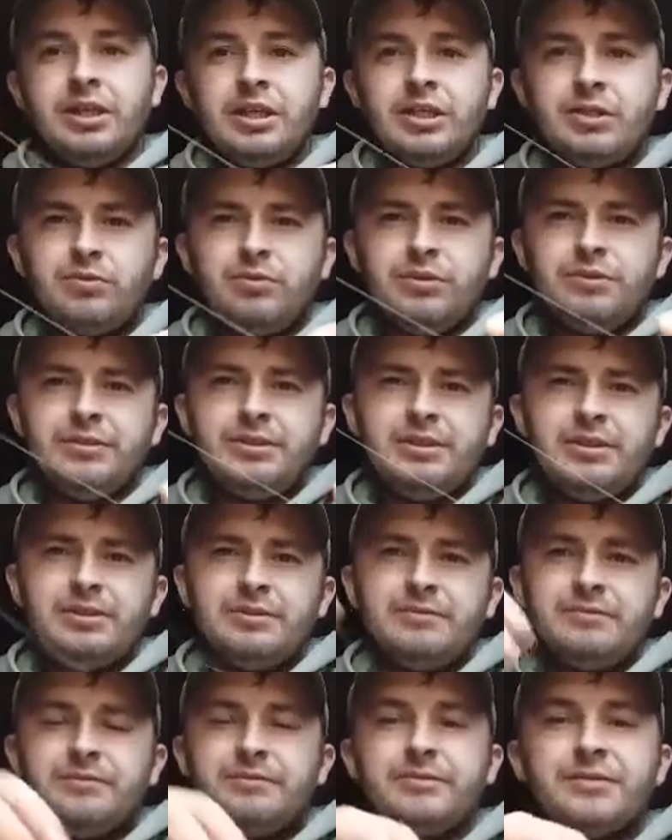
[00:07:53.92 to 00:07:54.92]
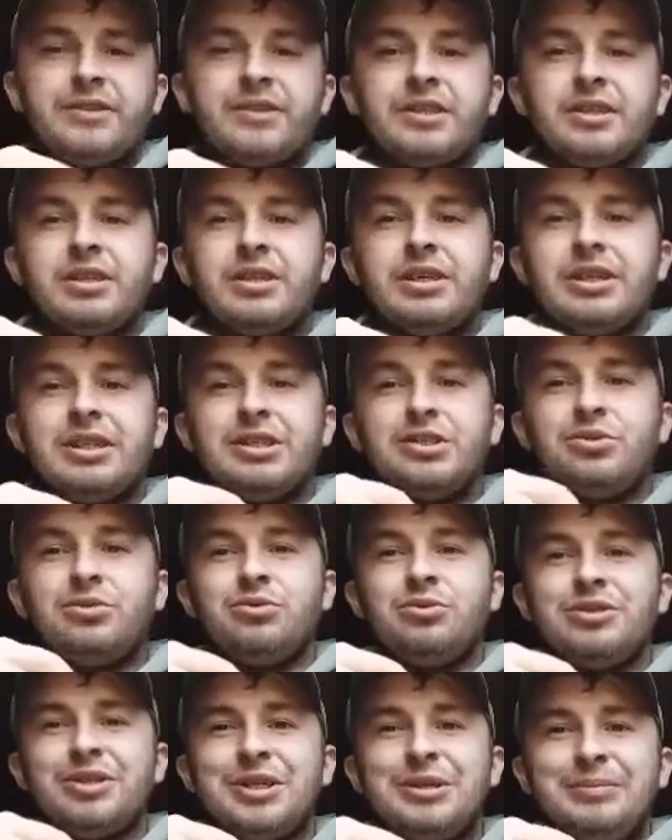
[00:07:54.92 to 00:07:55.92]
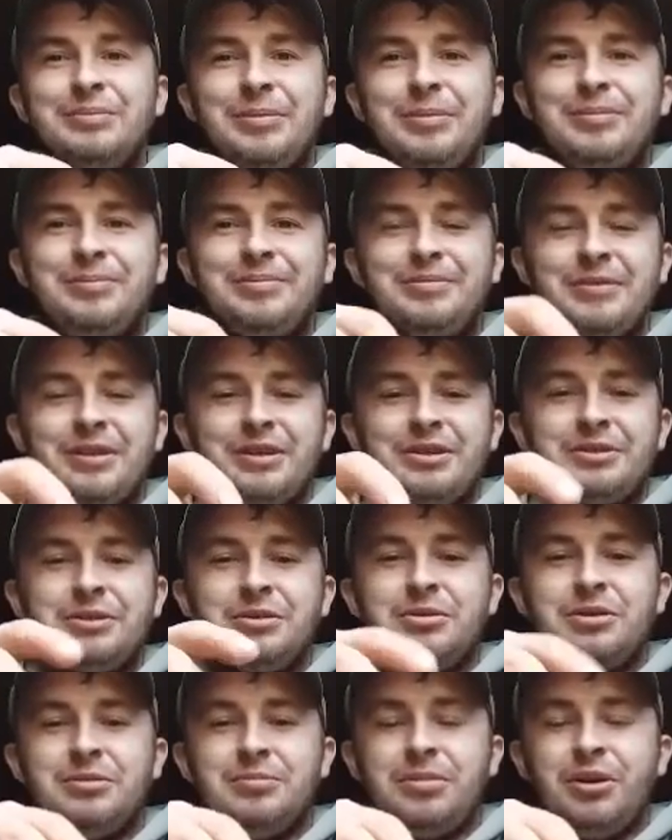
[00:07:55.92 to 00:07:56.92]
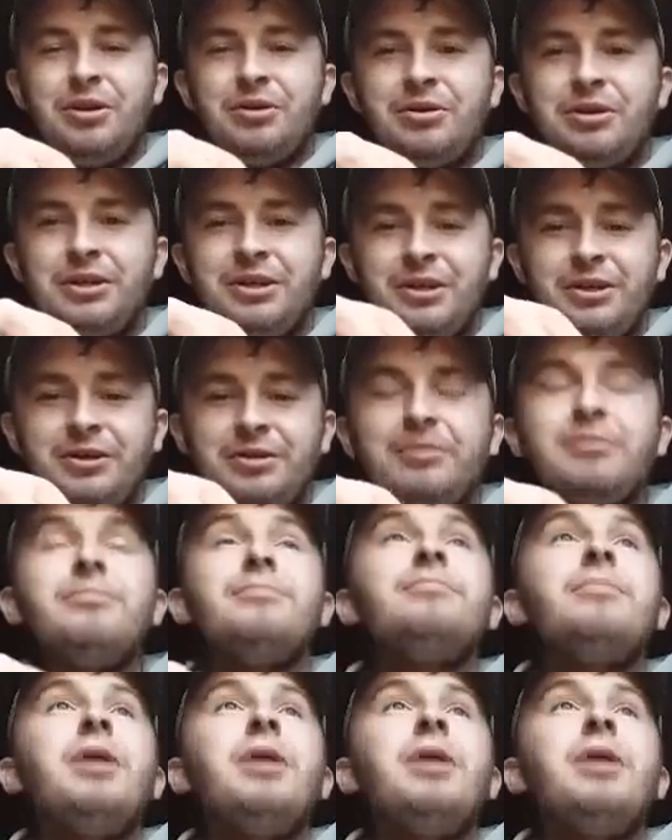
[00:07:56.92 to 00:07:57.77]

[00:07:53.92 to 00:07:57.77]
This one, as George said, I call it Pocono.